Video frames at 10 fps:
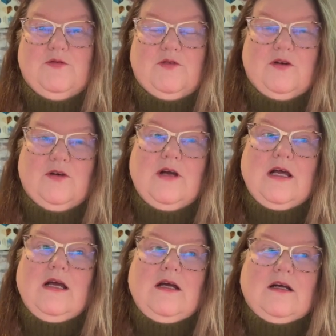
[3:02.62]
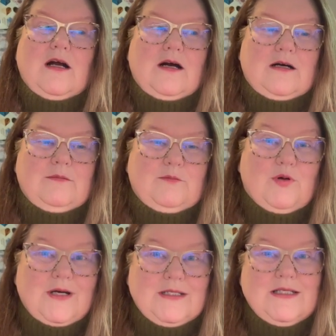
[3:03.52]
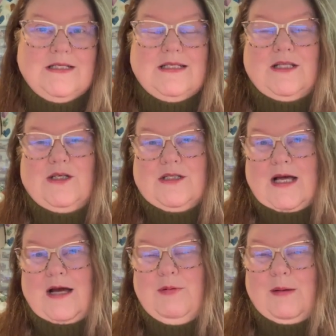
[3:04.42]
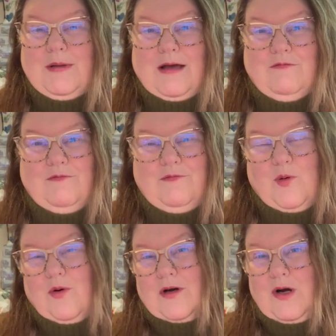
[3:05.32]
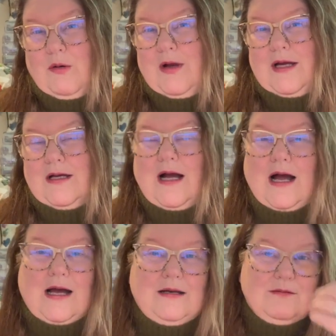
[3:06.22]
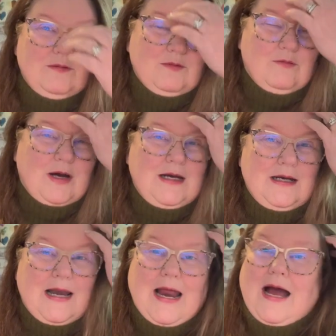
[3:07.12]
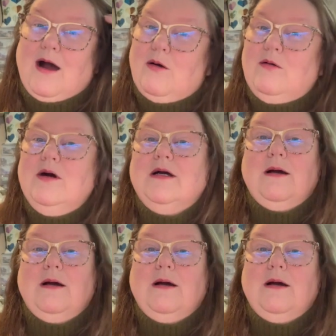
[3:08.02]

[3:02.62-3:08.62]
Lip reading: for presents, and I probably have 4 going on right now.